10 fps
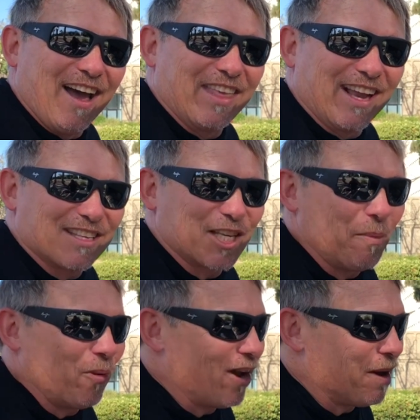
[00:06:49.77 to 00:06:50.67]
I think at
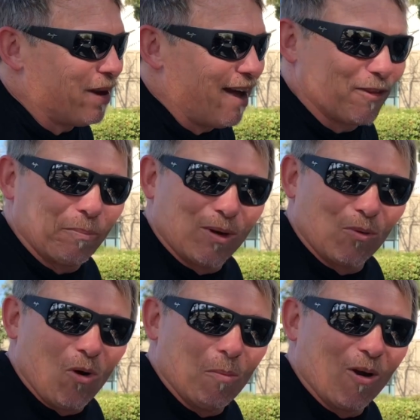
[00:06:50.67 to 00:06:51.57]
some point I'm gonna have to put a
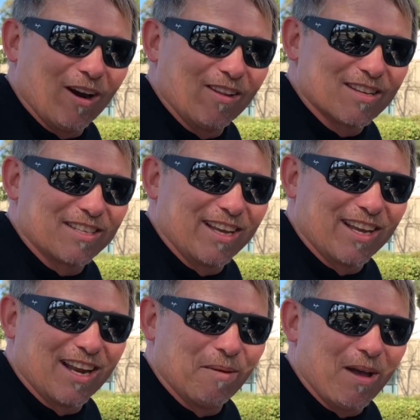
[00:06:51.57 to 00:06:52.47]
roll bar in this
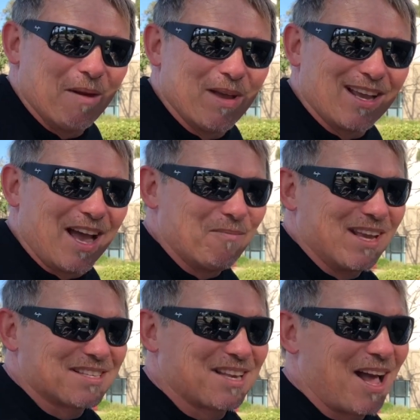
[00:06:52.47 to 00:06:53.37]
thing, and I
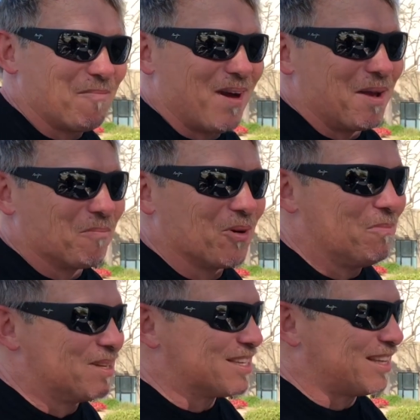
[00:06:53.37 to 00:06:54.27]
may stop my
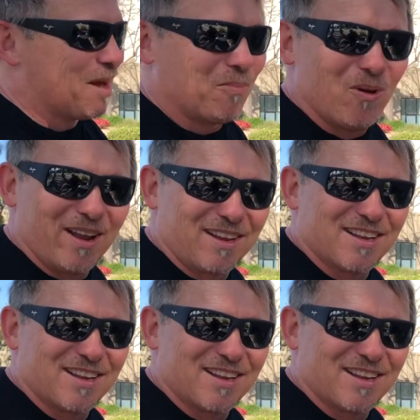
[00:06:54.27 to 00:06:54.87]
improvements at that point,